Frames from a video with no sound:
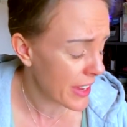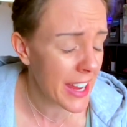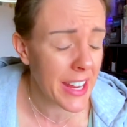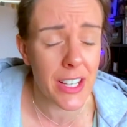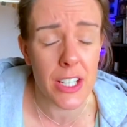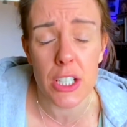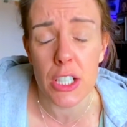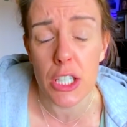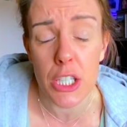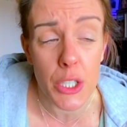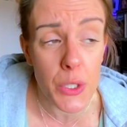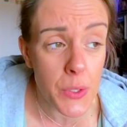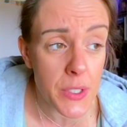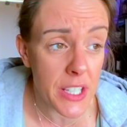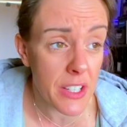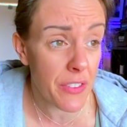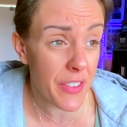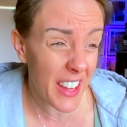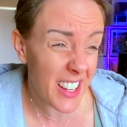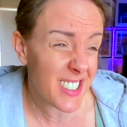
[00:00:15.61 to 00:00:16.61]

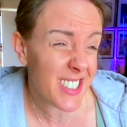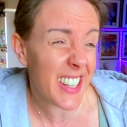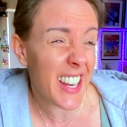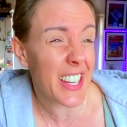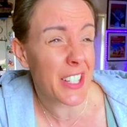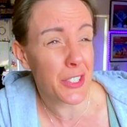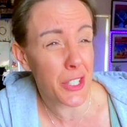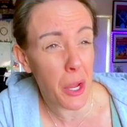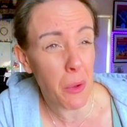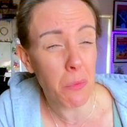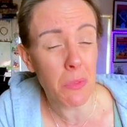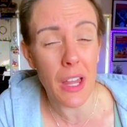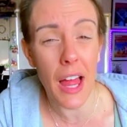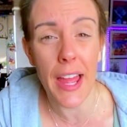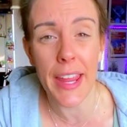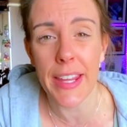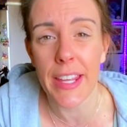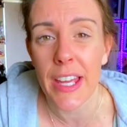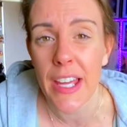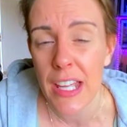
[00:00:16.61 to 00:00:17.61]
including things that I don't
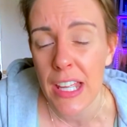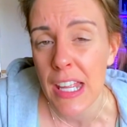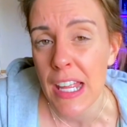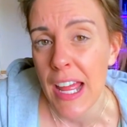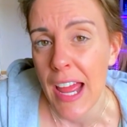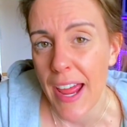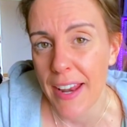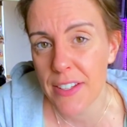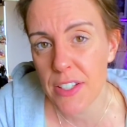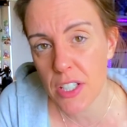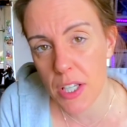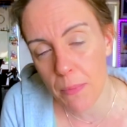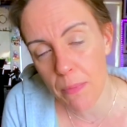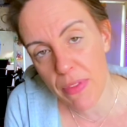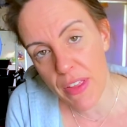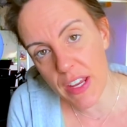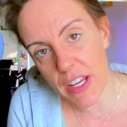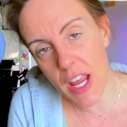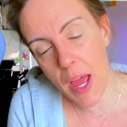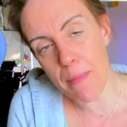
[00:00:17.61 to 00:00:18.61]
like, and
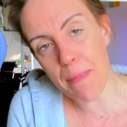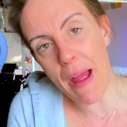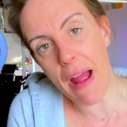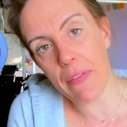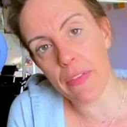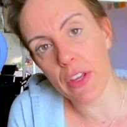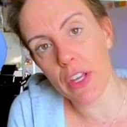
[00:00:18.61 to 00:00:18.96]
something about the